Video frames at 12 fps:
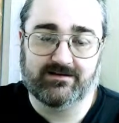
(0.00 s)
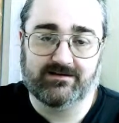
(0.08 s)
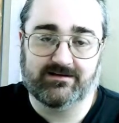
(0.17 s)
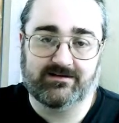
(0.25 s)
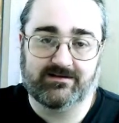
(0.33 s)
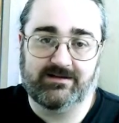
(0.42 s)

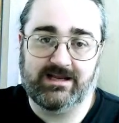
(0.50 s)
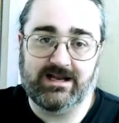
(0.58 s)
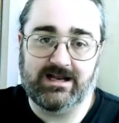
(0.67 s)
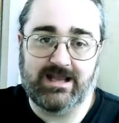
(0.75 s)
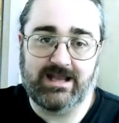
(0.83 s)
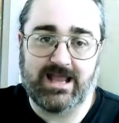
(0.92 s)

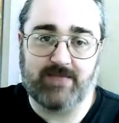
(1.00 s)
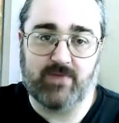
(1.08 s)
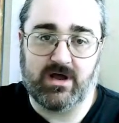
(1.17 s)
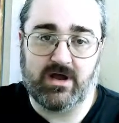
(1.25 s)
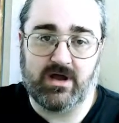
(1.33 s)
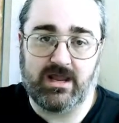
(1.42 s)
Nearly at
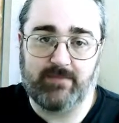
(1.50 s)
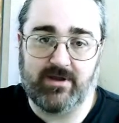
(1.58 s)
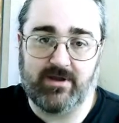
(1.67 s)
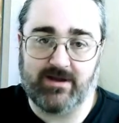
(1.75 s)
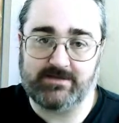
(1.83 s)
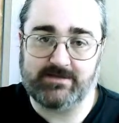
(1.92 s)
my
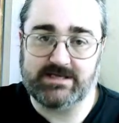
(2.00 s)
periapsis.